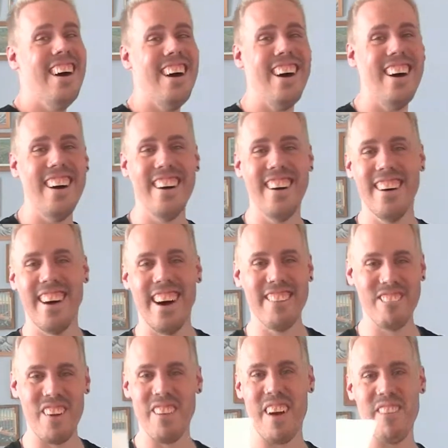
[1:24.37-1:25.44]
Oh,
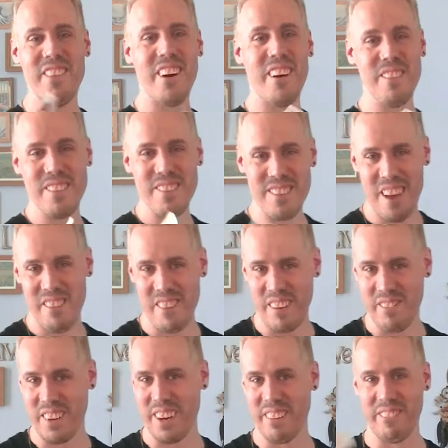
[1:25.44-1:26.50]
I'm, I'm understand.
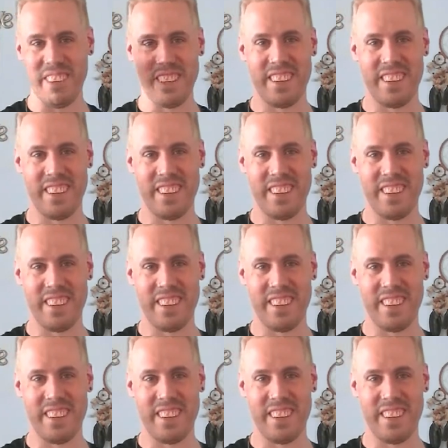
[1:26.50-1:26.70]
on the I'm gonna be